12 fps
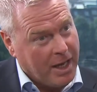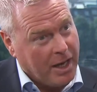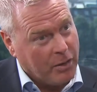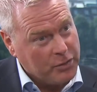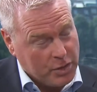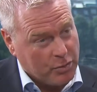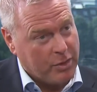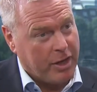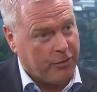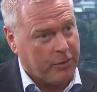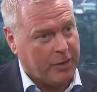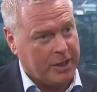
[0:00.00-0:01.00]

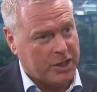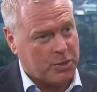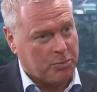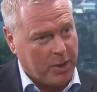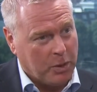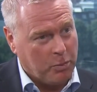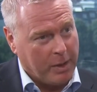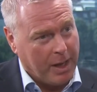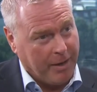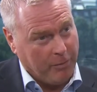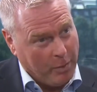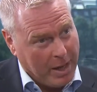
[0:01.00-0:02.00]
geographically spread we
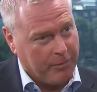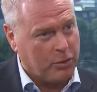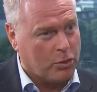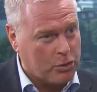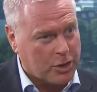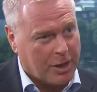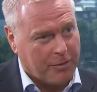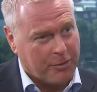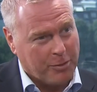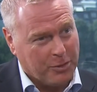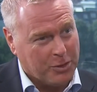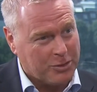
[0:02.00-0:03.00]
have. We have Kushla
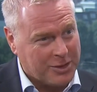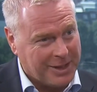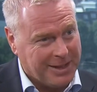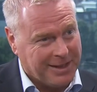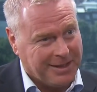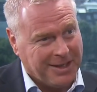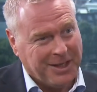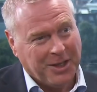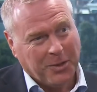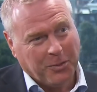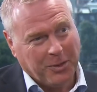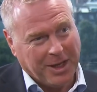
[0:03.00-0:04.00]
from New Zealand.
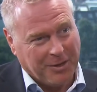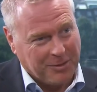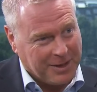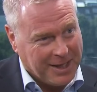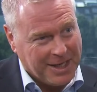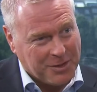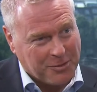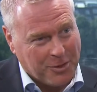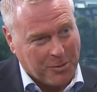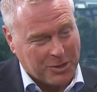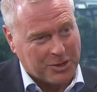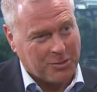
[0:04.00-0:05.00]
We have Kate
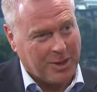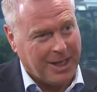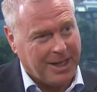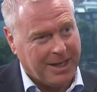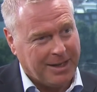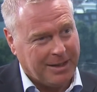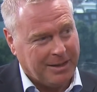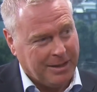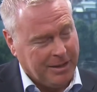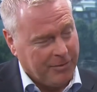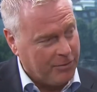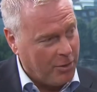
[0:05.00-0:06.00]
from Australia.
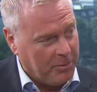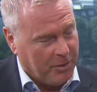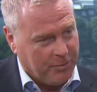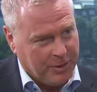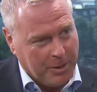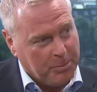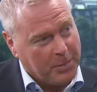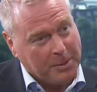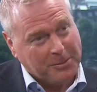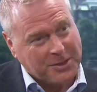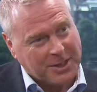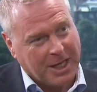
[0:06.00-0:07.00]
From the
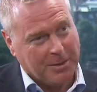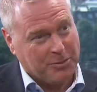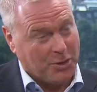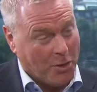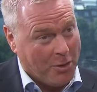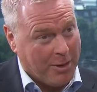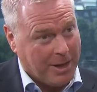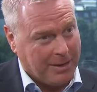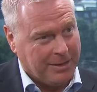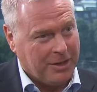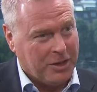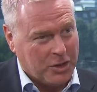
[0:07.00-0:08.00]
Philippines comes Nora.
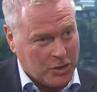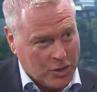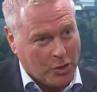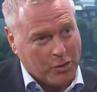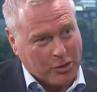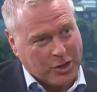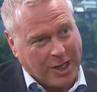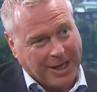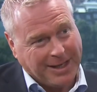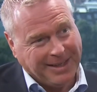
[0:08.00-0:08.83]
Jojo Shan